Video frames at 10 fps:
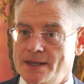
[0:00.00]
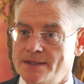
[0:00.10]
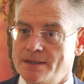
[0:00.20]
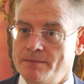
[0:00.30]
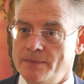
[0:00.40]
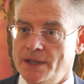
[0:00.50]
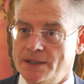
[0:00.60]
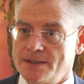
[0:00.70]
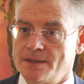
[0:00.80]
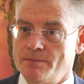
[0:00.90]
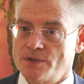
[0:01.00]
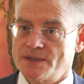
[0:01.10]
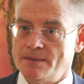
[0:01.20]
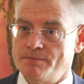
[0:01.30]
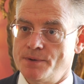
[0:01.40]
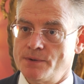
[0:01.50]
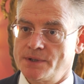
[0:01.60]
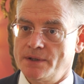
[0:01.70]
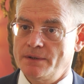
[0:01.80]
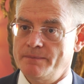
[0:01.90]
it is the most
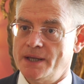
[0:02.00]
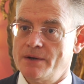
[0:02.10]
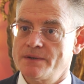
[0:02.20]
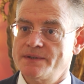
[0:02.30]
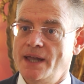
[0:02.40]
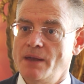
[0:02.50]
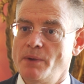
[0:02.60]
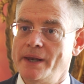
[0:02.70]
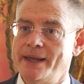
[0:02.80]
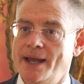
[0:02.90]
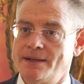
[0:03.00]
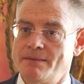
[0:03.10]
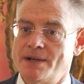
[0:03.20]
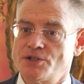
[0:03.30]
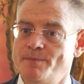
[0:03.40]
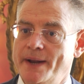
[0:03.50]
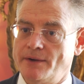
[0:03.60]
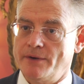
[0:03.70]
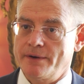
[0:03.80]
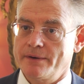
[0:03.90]
important, because they will get a much
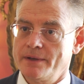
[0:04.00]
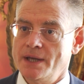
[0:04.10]
better,